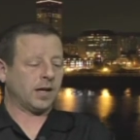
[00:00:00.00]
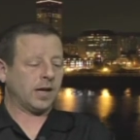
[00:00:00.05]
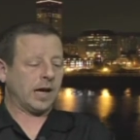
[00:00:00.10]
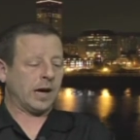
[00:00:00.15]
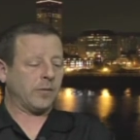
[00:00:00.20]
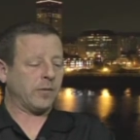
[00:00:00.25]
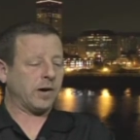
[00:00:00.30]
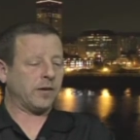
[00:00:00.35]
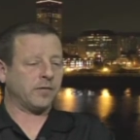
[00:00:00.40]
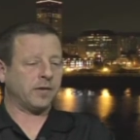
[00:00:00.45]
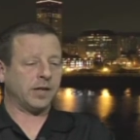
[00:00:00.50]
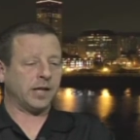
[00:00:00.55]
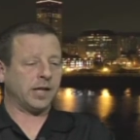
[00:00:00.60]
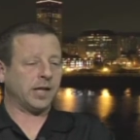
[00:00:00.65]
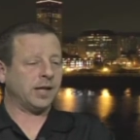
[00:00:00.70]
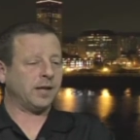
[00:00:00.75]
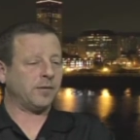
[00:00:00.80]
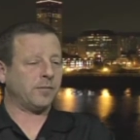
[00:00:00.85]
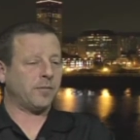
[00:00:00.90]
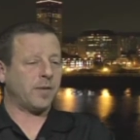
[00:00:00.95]
However,
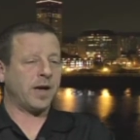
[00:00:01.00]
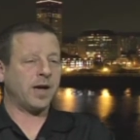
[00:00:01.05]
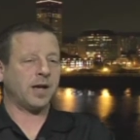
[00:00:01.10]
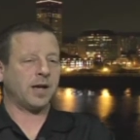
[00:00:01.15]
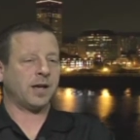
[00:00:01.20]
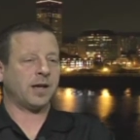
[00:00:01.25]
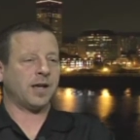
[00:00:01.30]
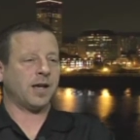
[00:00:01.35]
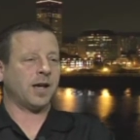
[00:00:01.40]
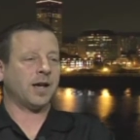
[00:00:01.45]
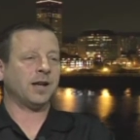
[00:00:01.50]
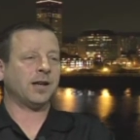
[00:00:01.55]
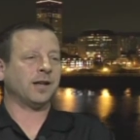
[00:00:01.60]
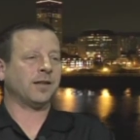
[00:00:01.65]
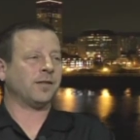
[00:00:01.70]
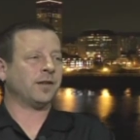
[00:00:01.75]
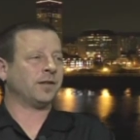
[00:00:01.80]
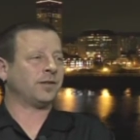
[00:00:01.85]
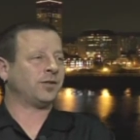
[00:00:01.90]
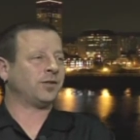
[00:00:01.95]
they didn't make
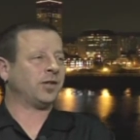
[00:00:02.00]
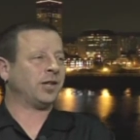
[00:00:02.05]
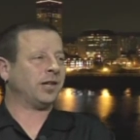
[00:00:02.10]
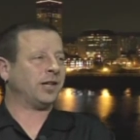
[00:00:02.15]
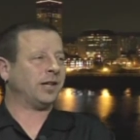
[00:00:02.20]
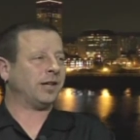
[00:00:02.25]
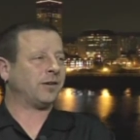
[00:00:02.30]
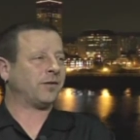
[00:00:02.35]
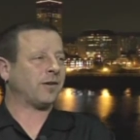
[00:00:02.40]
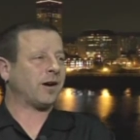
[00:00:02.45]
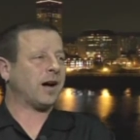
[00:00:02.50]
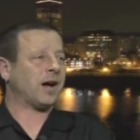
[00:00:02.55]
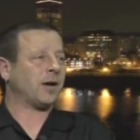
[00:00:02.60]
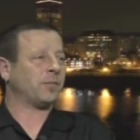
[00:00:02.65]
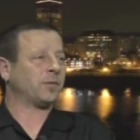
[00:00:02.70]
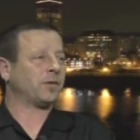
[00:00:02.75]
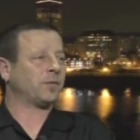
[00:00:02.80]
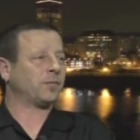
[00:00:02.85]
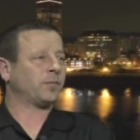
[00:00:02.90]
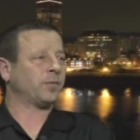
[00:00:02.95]
any of these GE
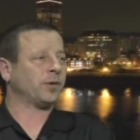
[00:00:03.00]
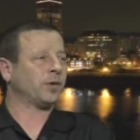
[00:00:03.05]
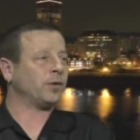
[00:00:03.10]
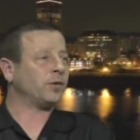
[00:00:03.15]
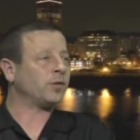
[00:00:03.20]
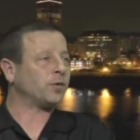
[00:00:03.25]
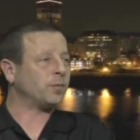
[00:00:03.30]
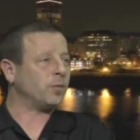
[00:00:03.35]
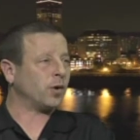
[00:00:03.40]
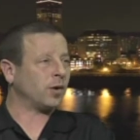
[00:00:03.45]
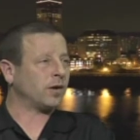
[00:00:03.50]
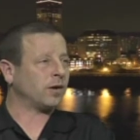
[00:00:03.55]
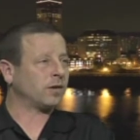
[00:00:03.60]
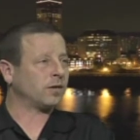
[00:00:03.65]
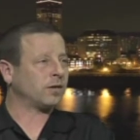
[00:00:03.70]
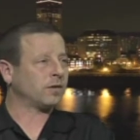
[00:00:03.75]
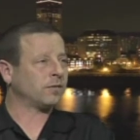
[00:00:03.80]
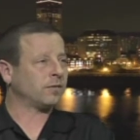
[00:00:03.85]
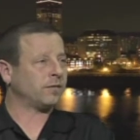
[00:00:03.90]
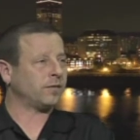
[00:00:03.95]
crops produce
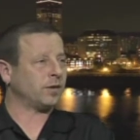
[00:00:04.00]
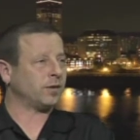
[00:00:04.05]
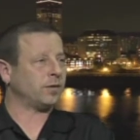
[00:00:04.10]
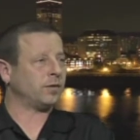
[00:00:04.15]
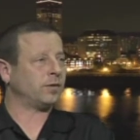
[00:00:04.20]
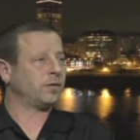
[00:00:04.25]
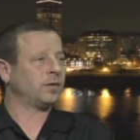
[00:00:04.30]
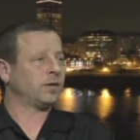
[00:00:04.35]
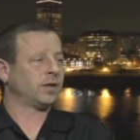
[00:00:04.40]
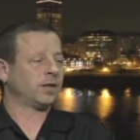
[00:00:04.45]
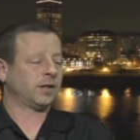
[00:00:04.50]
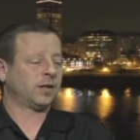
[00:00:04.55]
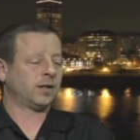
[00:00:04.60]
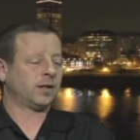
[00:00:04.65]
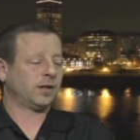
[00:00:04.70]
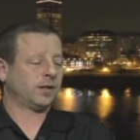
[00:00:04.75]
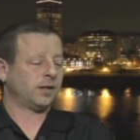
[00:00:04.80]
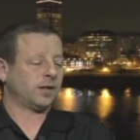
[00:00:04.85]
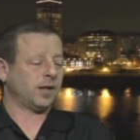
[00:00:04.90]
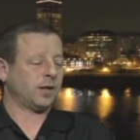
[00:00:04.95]
more food.
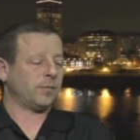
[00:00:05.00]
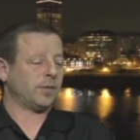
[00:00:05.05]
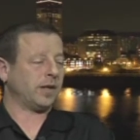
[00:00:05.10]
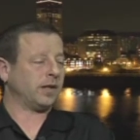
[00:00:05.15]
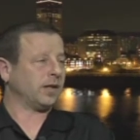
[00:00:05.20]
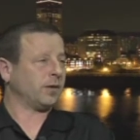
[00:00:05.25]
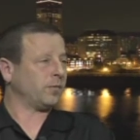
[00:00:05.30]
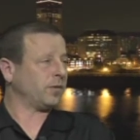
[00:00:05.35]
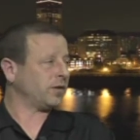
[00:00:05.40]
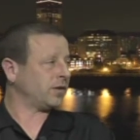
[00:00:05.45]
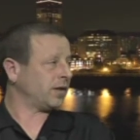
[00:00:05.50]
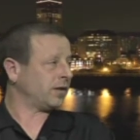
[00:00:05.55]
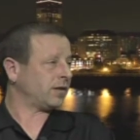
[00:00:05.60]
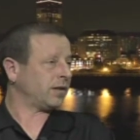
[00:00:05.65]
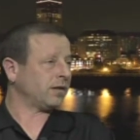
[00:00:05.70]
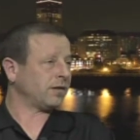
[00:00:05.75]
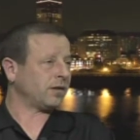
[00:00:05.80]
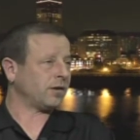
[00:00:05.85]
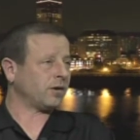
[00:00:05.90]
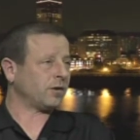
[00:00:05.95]
They made them
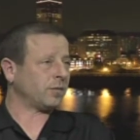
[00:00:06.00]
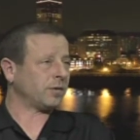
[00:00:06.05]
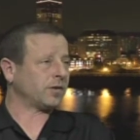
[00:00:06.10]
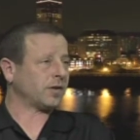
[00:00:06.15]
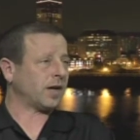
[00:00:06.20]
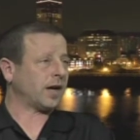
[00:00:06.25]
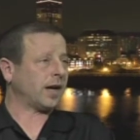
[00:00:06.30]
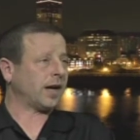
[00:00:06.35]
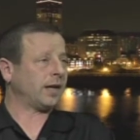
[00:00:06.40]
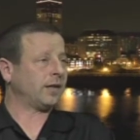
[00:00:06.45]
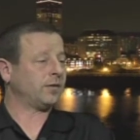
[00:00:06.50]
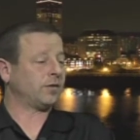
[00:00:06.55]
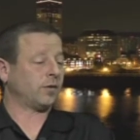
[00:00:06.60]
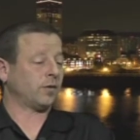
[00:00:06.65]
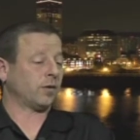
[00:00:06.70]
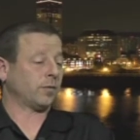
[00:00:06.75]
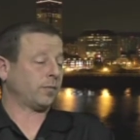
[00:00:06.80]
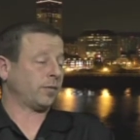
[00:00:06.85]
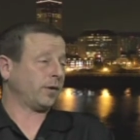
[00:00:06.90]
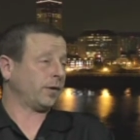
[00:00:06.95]
resistant to herbicides
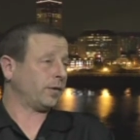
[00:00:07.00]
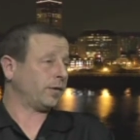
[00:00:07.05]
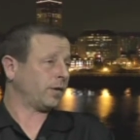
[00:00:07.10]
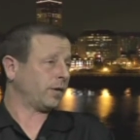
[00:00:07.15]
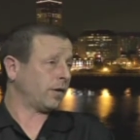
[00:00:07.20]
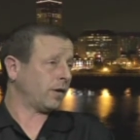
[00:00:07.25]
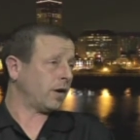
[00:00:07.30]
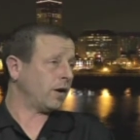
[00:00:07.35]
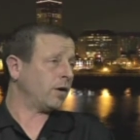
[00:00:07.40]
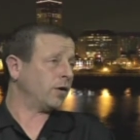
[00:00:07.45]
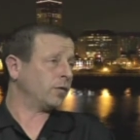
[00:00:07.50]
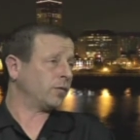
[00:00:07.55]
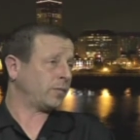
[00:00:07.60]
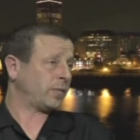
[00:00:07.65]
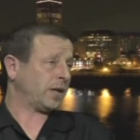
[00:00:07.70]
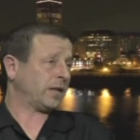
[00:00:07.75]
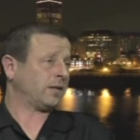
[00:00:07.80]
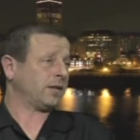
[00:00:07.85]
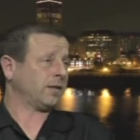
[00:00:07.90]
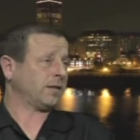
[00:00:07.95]
or produce their own
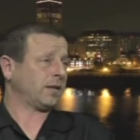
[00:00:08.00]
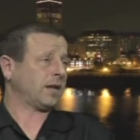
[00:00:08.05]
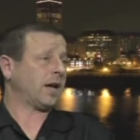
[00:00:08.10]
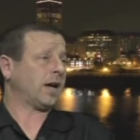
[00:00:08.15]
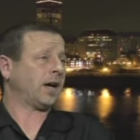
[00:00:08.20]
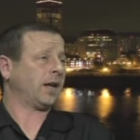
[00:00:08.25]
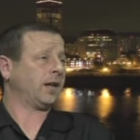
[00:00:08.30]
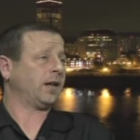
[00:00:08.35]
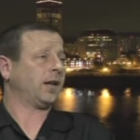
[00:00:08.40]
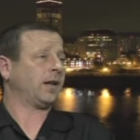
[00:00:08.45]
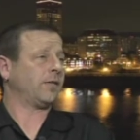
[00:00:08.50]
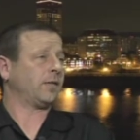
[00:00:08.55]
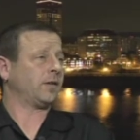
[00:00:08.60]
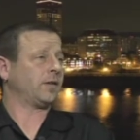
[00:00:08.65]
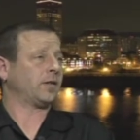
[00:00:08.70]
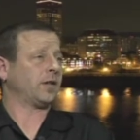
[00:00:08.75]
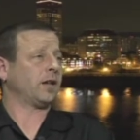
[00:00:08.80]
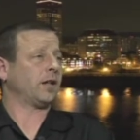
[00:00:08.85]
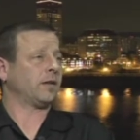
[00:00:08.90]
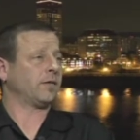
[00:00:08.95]
pesticide in
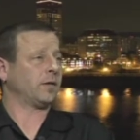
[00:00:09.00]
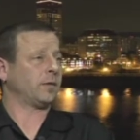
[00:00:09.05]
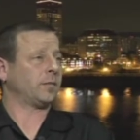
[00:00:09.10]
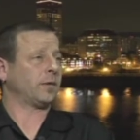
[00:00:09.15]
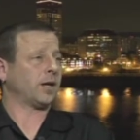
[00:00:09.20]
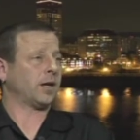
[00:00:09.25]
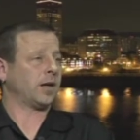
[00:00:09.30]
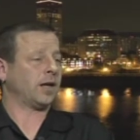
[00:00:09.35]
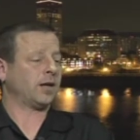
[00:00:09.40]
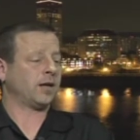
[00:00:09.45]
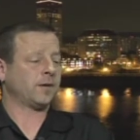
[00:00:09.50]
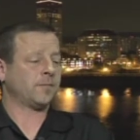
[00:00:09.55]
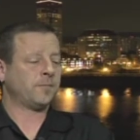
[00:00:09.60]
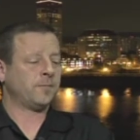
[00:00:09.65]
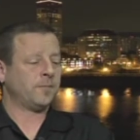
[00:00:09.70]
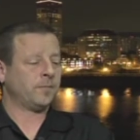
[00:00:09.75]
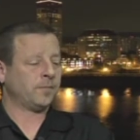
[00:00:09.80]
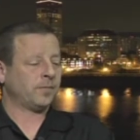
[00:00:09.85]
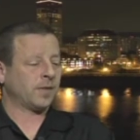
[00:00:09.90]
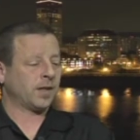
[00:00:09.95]
every cell of the plant.
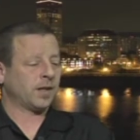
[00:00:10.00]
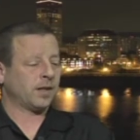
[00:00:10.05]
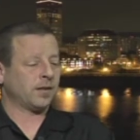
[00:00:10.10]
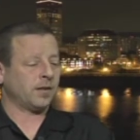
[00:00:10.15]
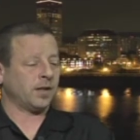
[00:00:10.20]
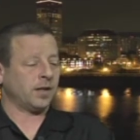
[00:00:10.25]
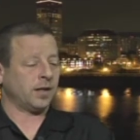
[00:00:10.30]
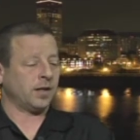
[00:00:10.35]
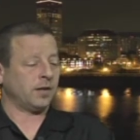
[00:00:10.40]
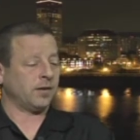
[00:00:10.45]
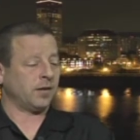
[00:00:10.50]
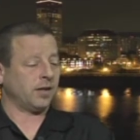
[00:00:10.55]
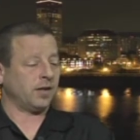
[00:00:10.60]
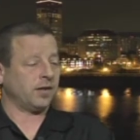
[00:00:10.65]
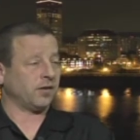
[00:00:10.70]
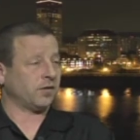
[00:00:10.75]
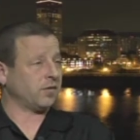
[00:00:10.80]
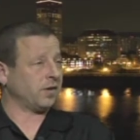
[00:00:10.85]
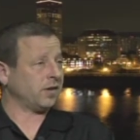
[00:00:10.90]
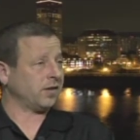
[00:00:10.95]
They didn't
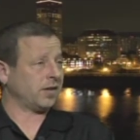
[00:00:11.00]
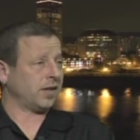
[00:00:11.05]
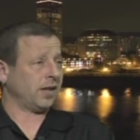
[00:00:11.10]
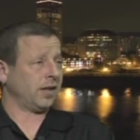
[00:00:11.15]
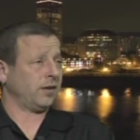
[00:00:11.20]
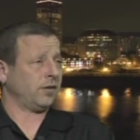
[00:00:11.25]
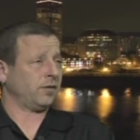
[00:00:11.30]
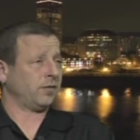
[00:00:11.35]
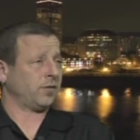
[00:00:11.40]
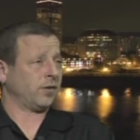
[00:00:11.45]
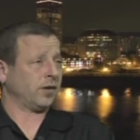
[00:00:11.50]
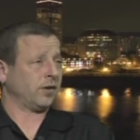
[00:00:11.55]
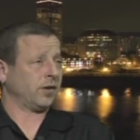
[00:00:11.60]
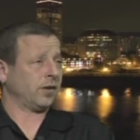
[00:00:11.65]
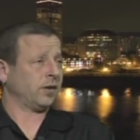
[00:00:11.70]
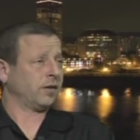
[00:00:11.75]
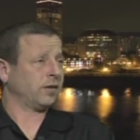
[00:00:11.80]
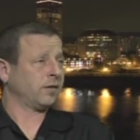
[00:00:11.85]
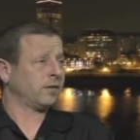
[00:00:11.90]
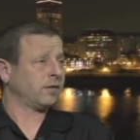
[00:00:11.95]
increase any
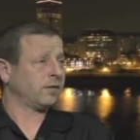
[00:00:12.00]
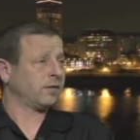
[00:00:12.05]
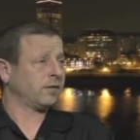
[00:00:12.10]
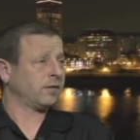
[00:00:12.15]
nutrition.